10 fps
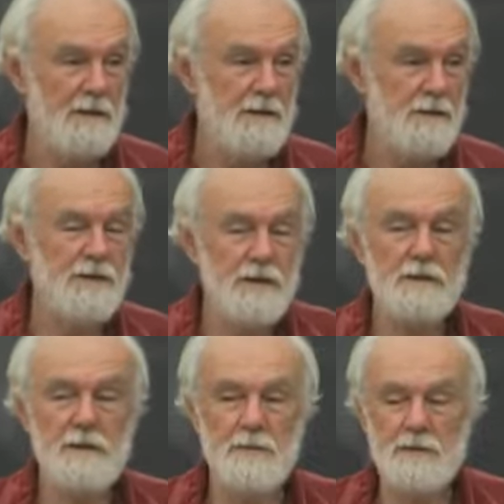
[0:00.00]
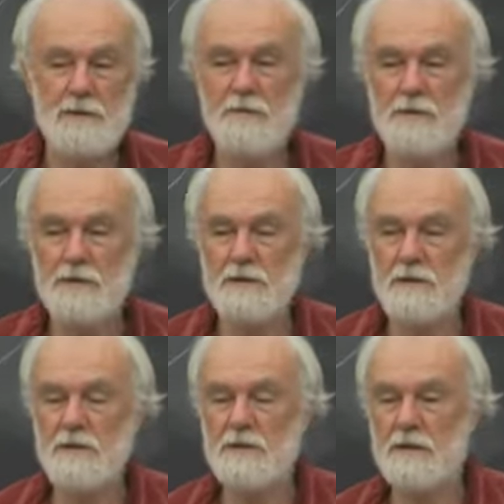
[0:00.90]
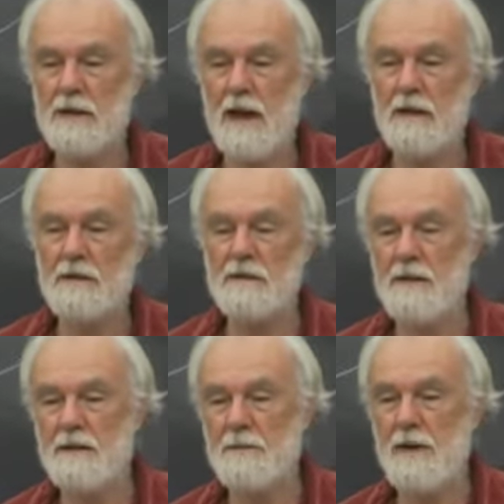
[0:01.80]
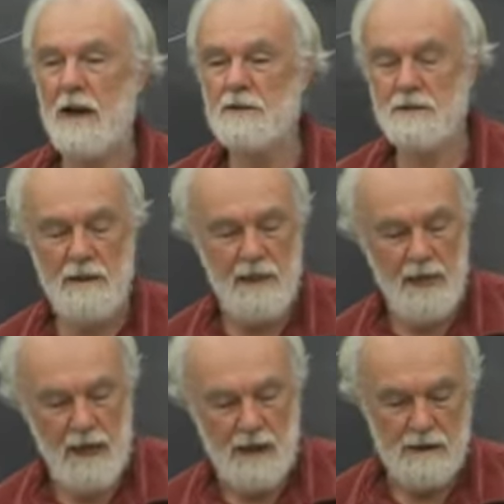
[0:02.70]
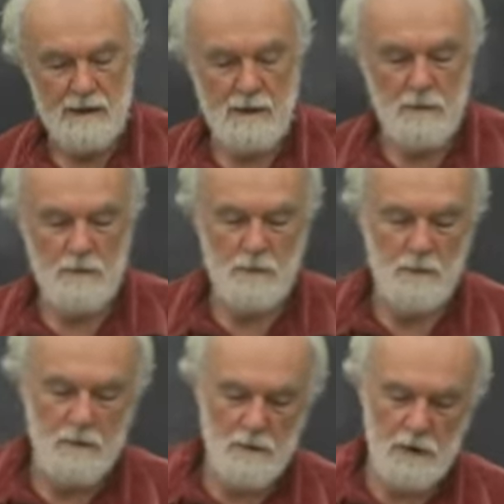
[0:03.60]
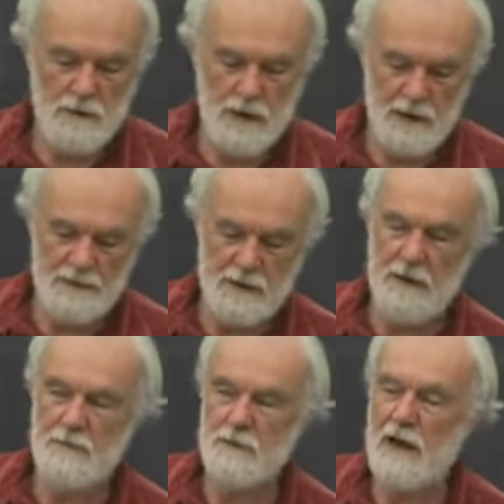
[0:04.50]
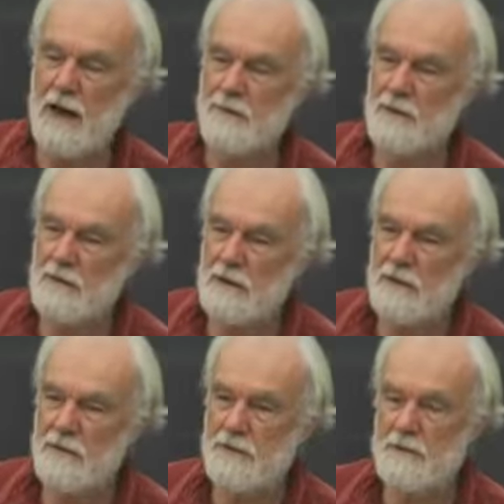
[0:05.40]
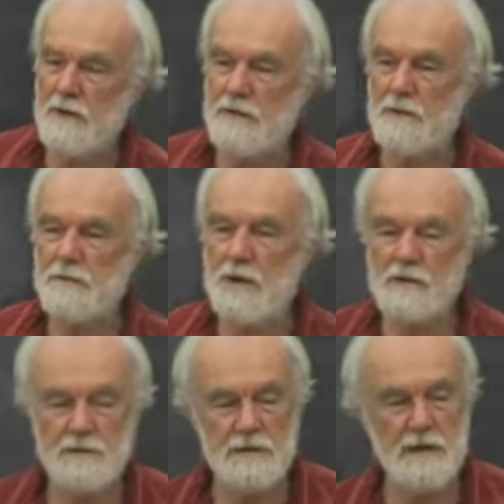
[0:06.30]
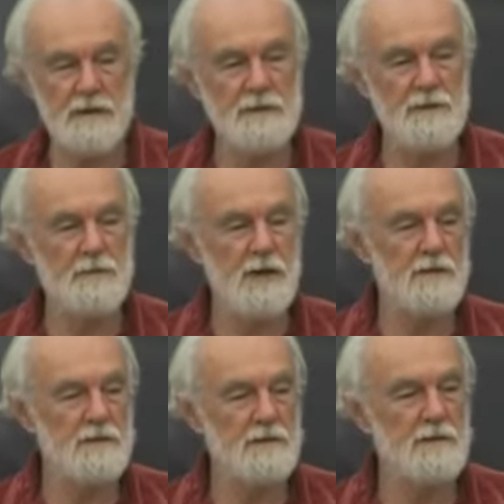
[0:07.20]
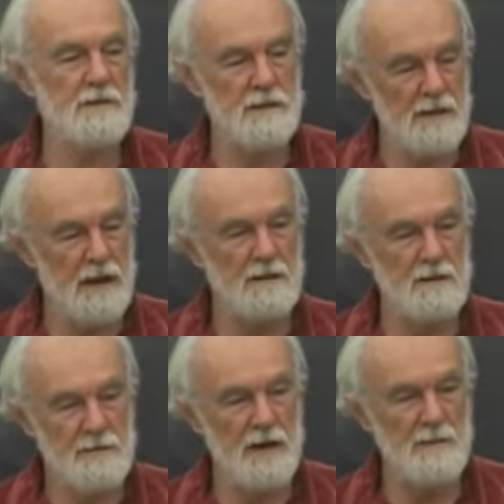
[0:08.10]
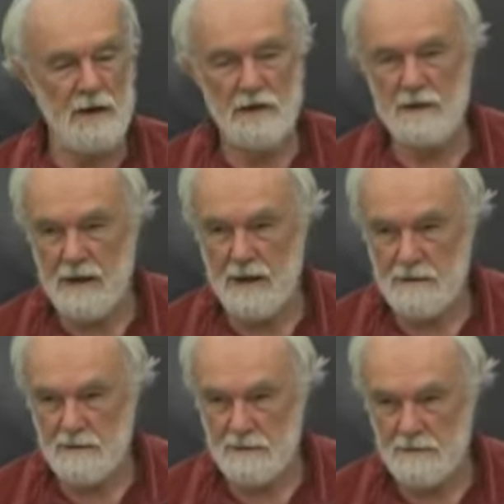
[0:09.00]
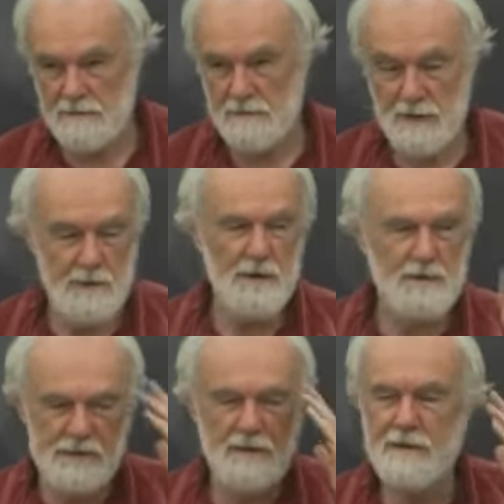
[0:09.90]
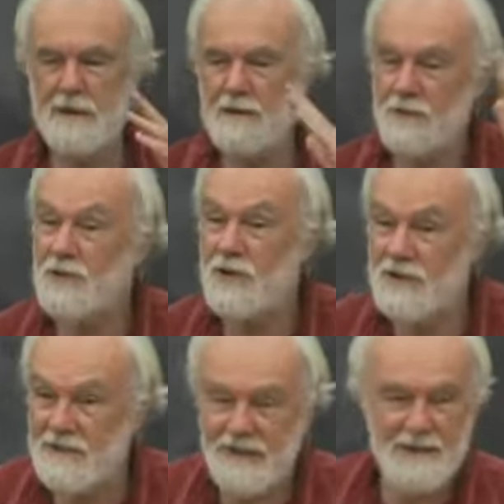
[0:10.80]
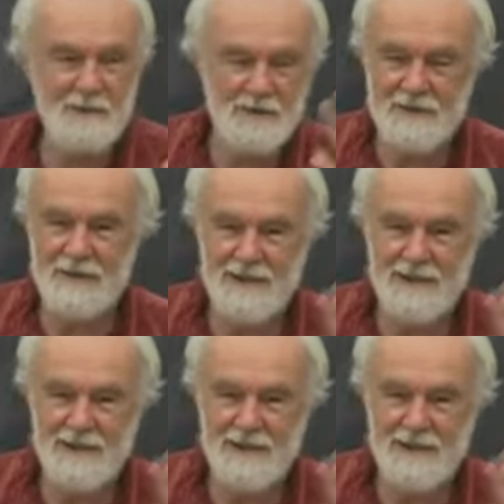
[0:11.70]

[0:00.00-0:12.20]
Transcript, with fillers: So you can think of something as simple as the Suez Canal and, and imagine, you know, what would happen to global capital if you, if you block, simultaneously blocked the Suez Canal and the Panama Canal. I'm not saying you should, you know, in mm-hmm.